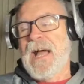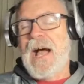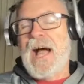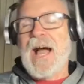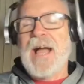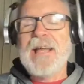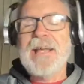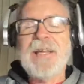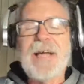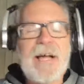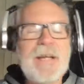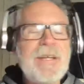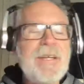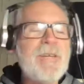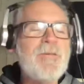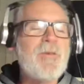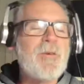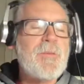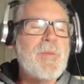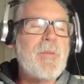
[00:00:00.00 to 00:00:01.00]
I
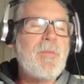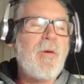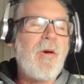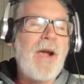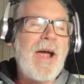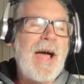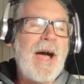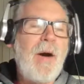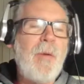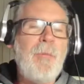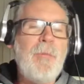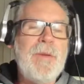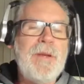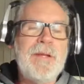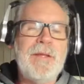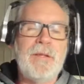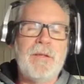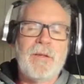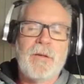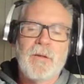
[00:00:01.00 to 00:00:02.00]
need to remember how
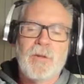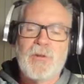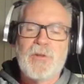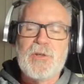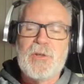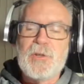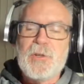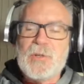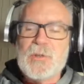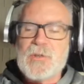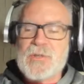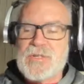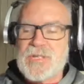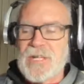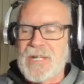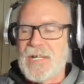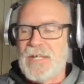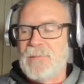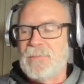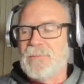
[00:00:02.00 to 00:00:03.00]
many little dudes
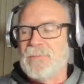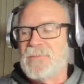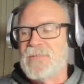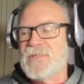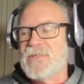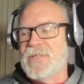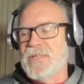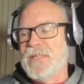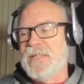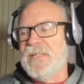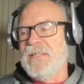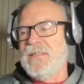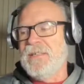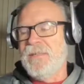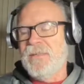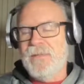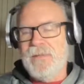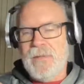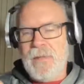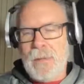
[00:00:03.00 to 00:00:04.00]
comes
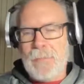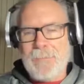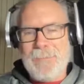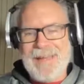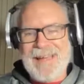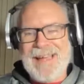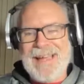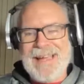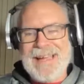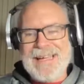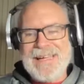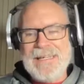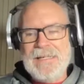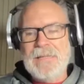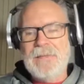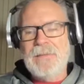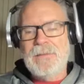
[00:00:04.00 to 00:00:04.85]
in a bag.